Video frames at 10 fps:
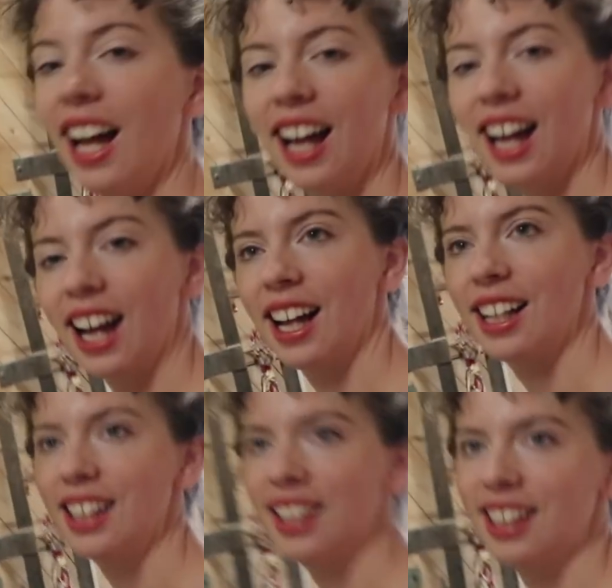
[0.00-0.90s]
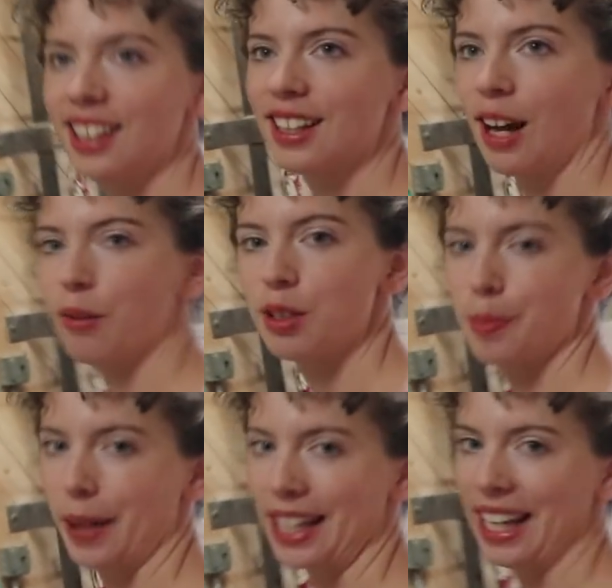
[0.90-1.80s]
You probably. That was
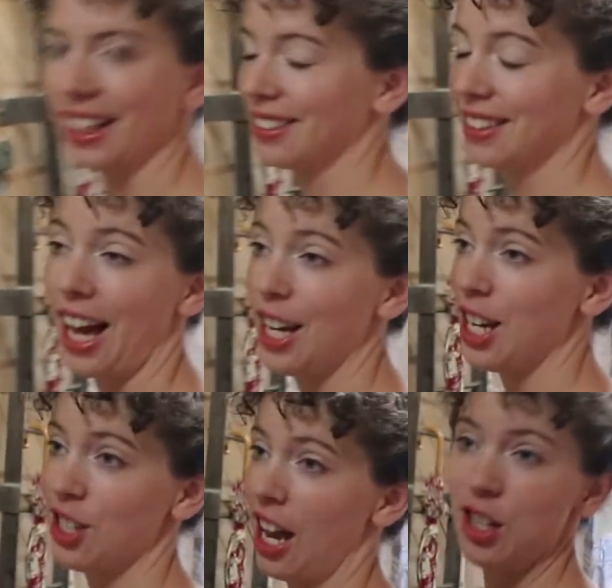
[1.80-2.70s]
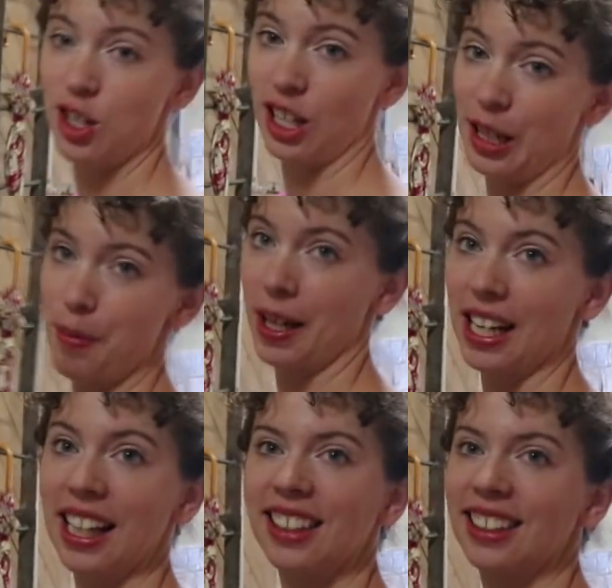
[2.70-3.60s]
punny, unintentionally
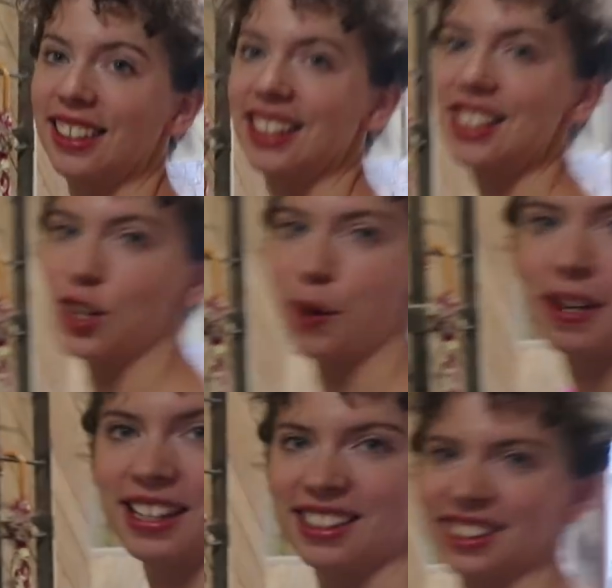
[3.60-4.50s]
punny. Do you hear me?